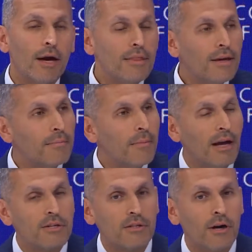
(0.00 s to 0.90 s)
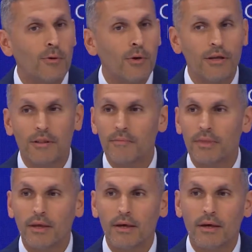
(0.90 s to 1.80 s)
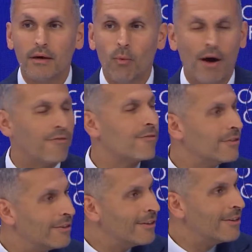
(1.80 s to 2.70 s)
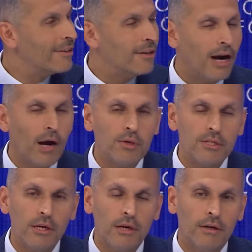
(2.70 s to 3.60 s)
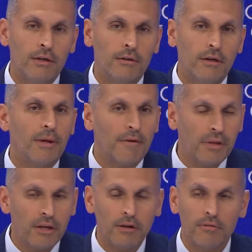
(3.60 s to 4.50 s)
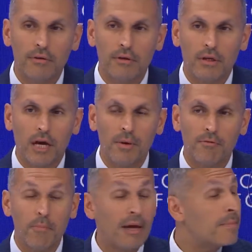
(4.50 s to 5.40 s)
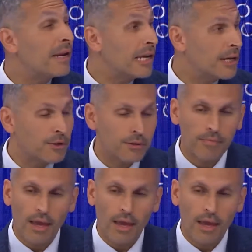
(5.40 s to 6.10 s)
I think maybe I'll start with WEF. I was here, I've been here coming for many, many years.